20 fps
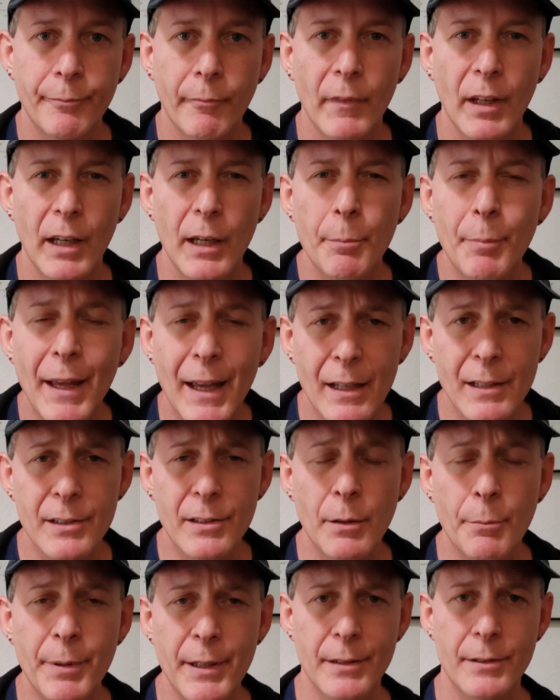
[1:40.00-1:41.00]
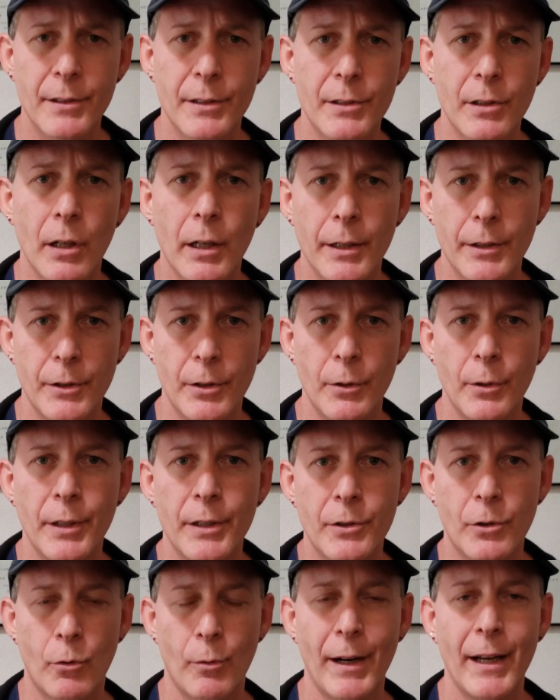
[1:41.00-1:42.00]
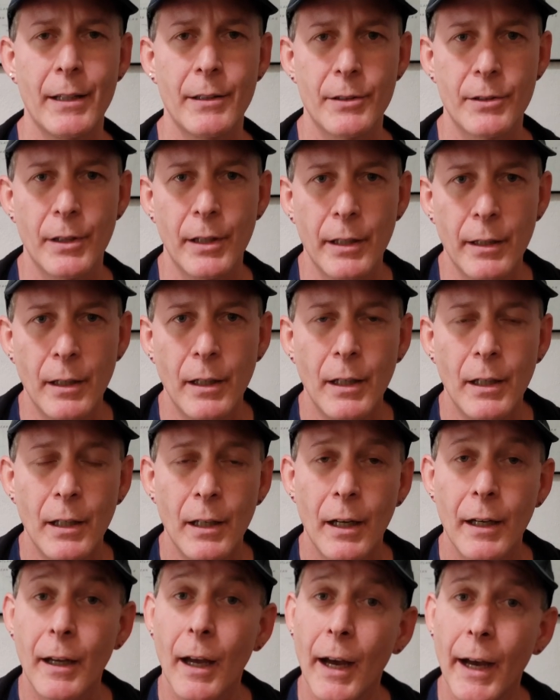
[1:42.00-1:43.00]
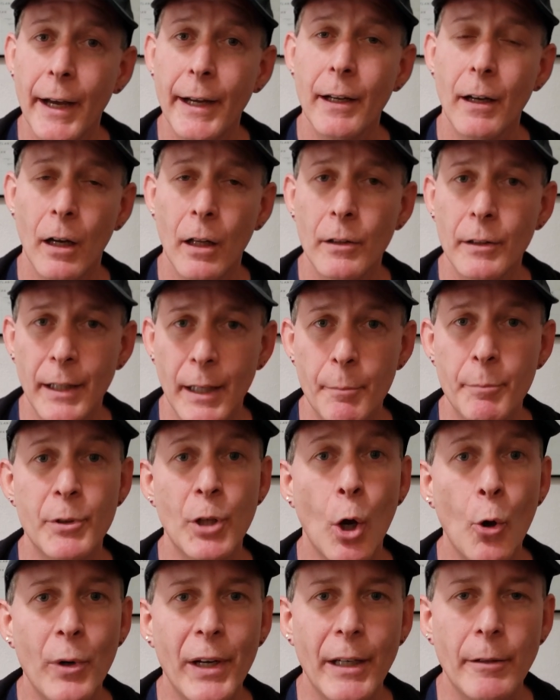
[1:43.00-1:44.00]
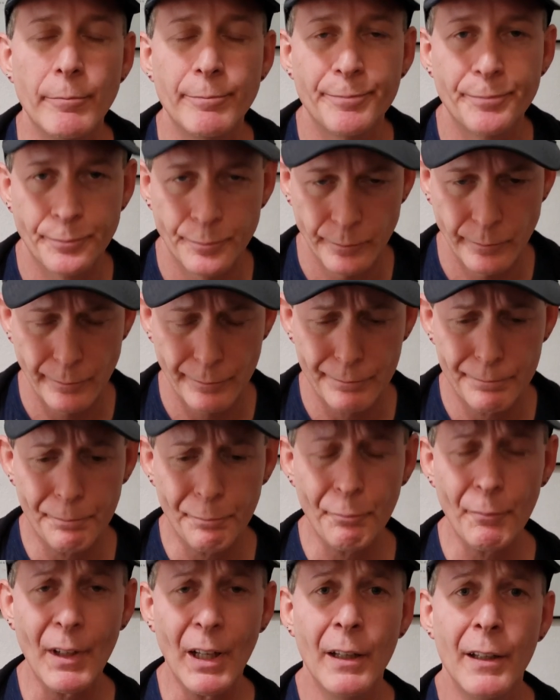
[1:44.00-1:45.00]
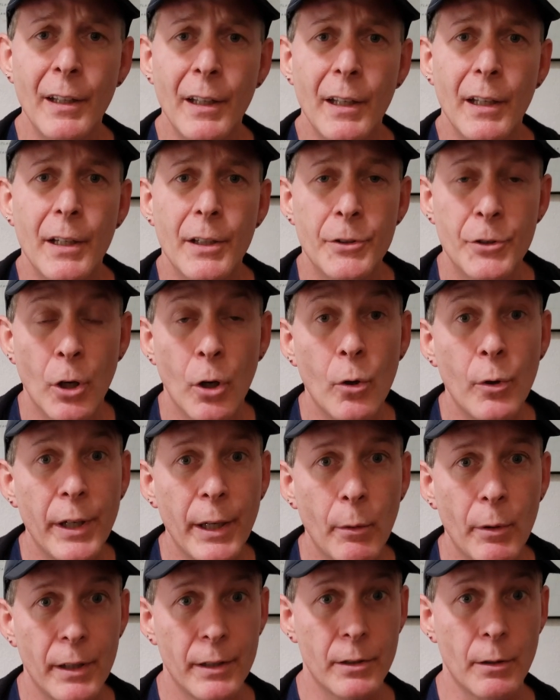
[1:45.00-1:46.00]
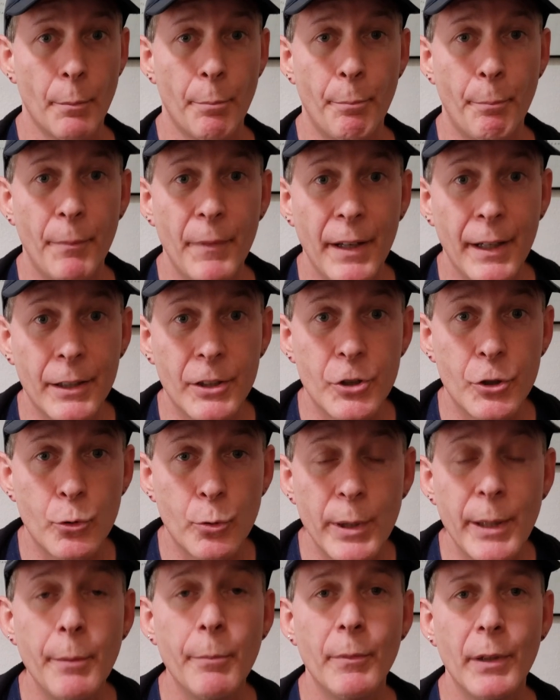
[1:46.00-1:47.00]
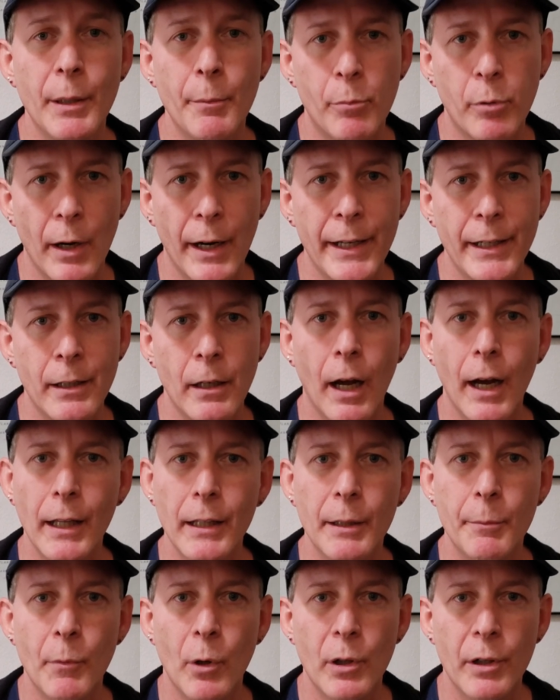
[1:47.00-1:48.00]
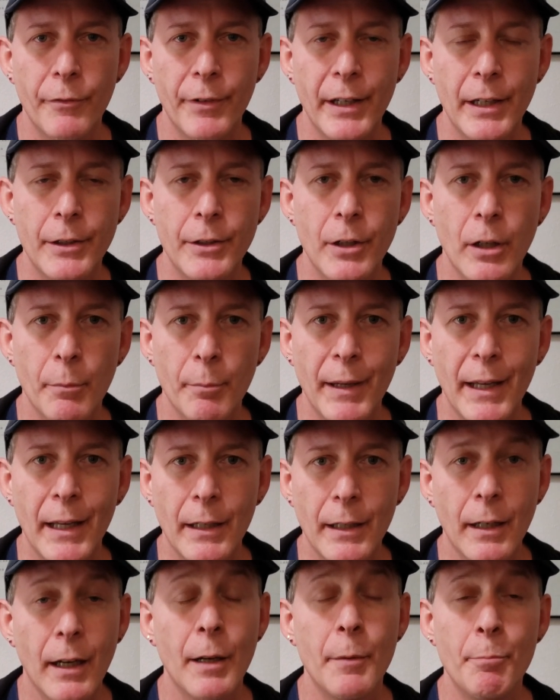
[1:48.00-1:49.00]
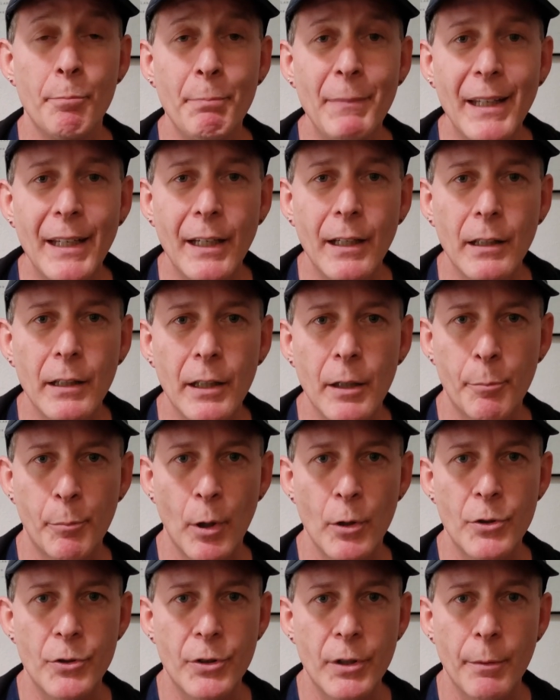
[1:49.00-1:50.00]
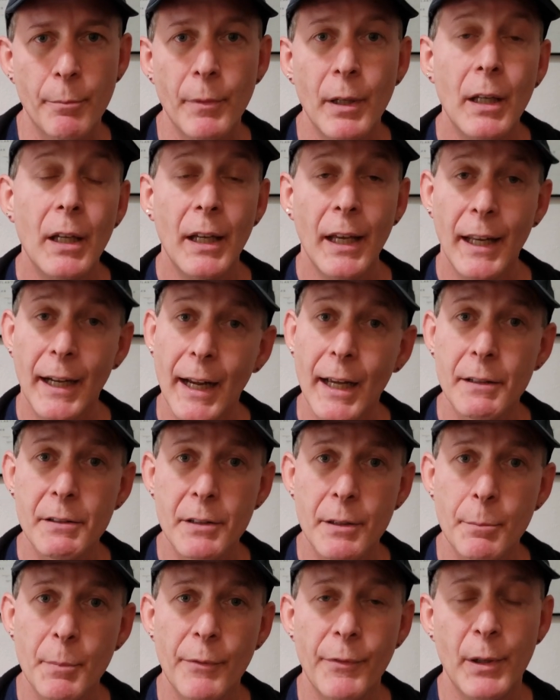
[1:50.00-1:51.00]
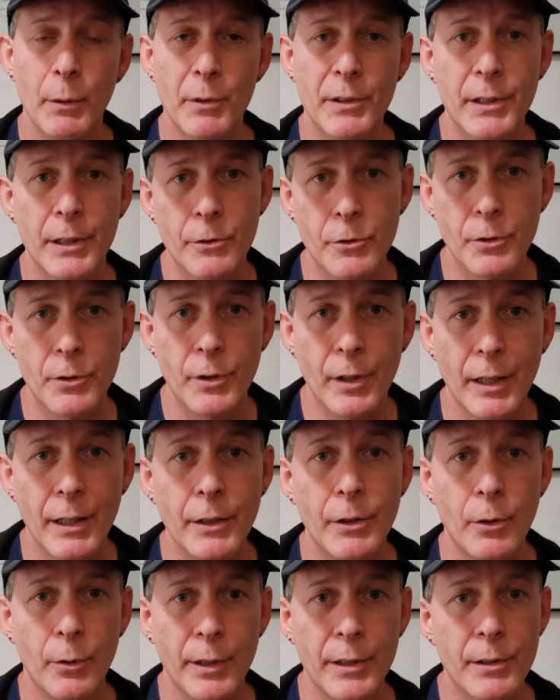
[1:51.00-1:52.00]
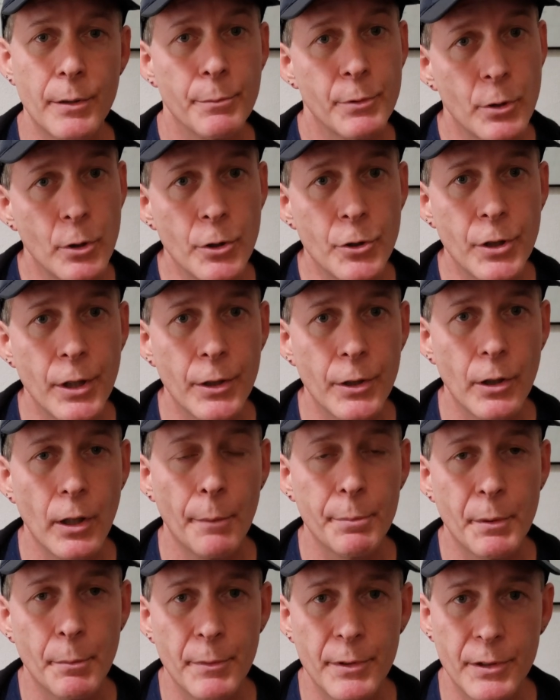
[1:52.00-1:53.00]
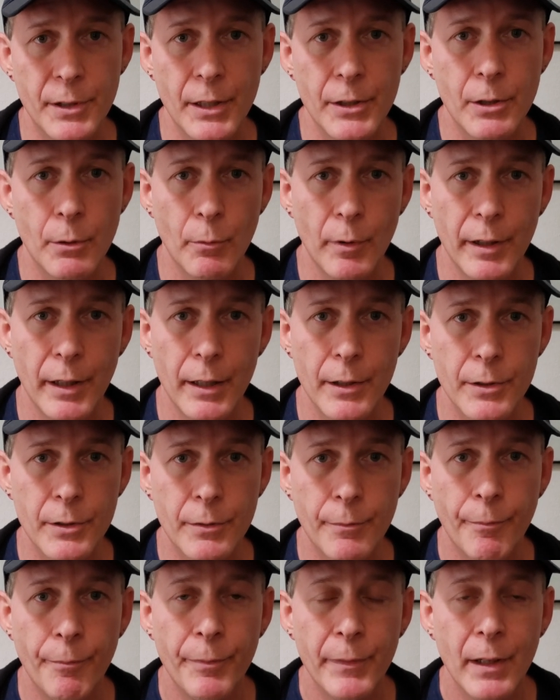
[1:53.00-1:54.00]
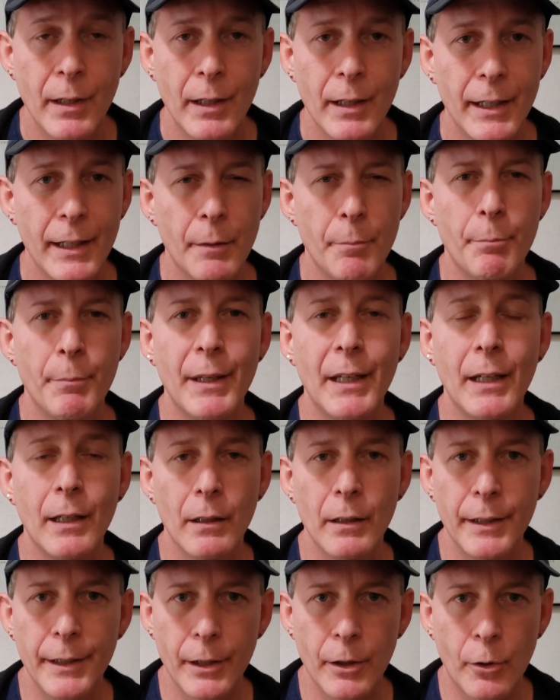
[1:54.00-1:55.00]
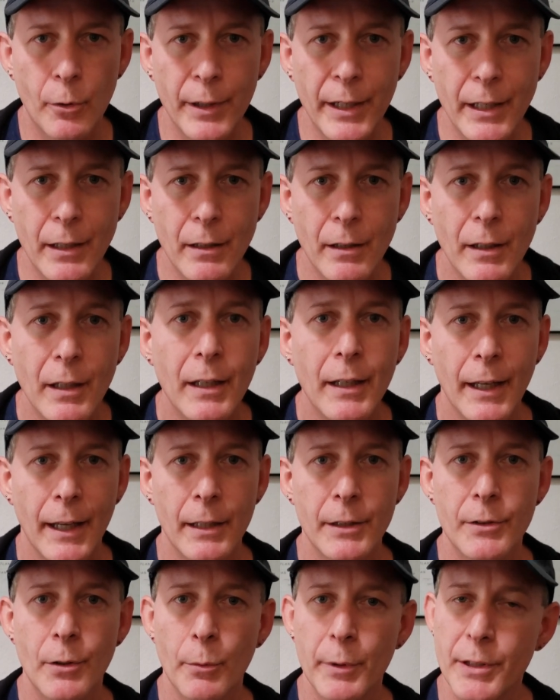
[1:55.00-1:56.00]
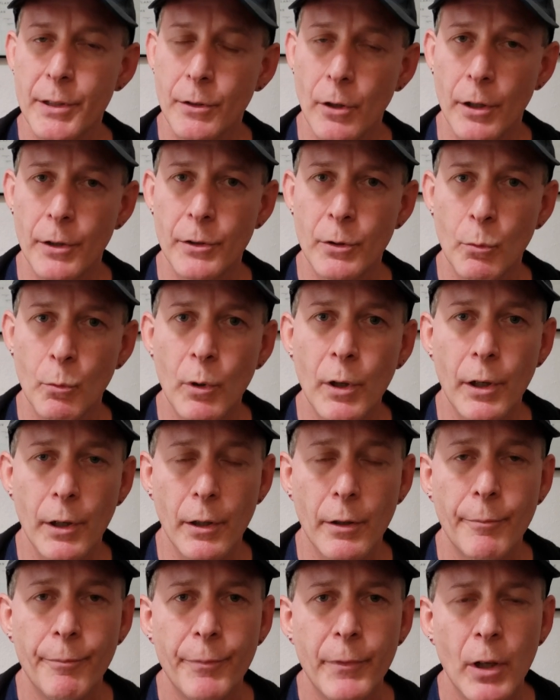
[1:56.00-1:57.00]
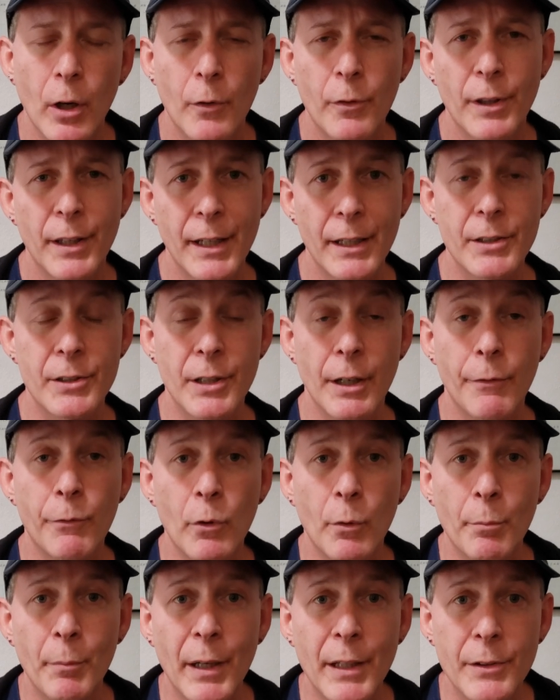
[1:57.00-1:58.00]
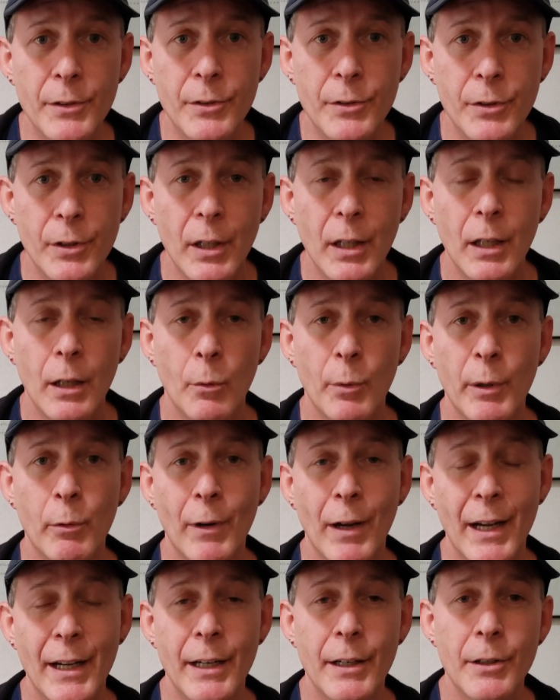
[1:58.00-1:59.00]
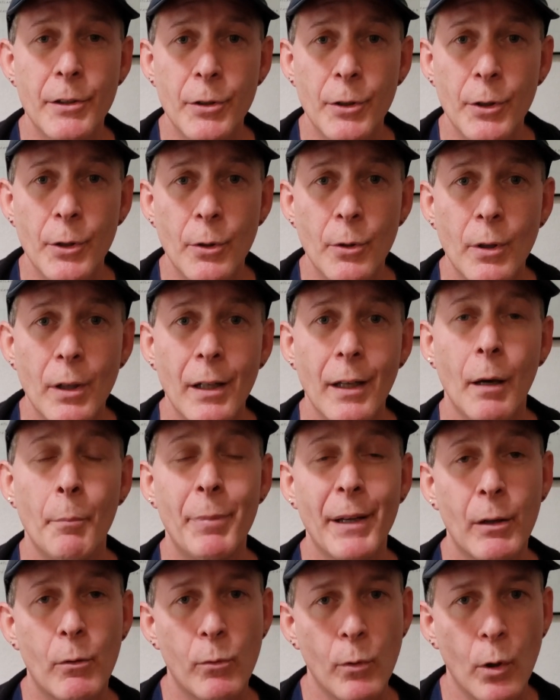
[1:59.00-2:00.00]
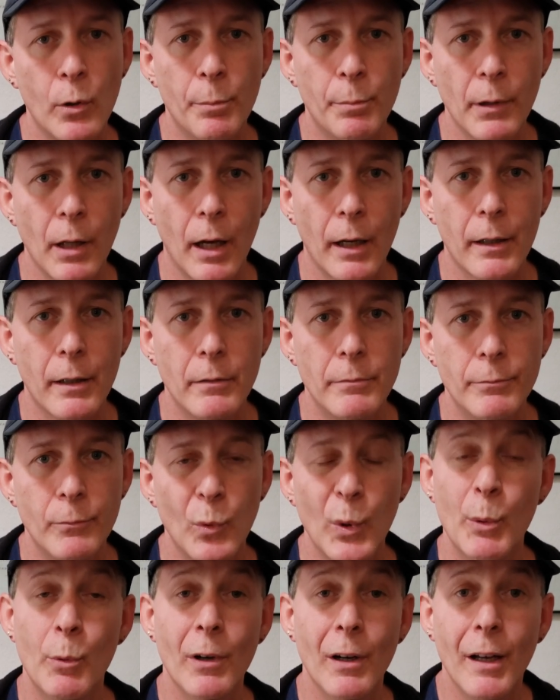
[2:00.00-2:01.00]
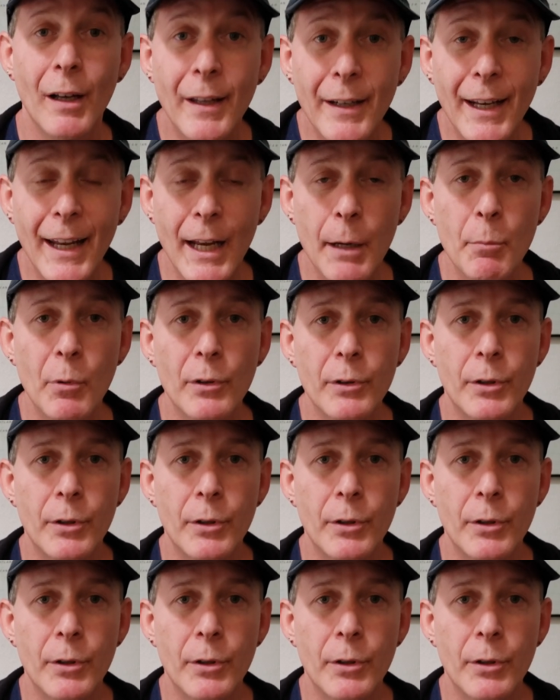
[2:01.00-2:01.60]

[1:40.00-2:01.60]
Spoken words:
And he passed the business on to his grandson, a guy I'll name Tony. Tony was an extremely bright and highly motivated young man, and I immediately approached him and asked him if he was interested in doing some search engine optimization with us. He immediately agreed, and so we start to work. Over the next several months, we ran into a big roadblock. We were unable